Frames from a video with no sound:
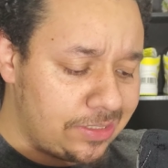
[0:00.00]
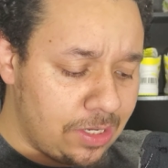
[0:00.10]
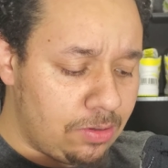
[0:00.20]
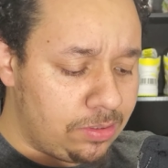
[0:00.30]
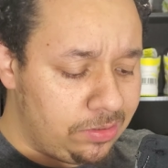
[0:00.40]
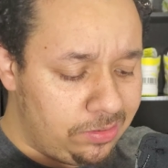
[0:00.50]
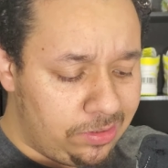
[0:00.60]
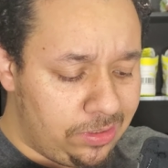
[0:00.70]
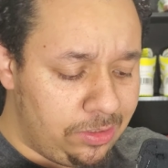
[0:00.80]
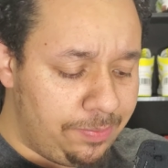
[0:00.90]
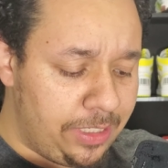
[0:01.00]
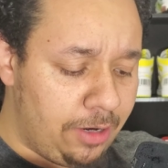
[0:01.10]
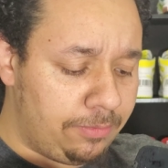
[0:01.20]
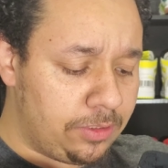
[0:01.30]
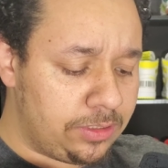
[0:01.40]
So a little bit
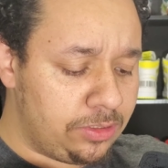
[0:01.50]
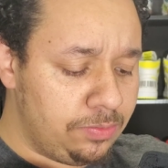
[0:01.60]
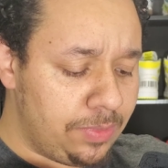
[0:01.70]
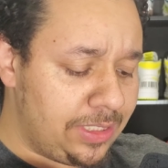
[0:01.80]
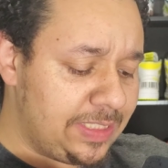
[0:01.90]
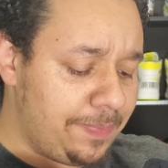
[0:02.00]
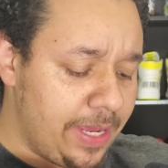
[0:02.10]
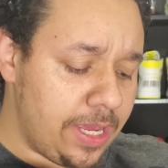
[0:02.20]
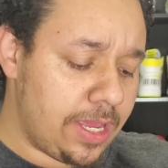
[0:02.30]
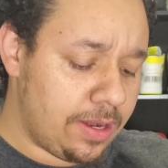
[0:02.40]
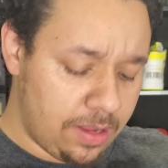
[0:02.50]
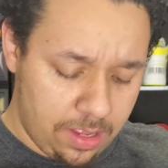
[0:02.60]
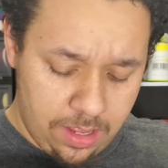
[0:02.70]
over a 2-month span.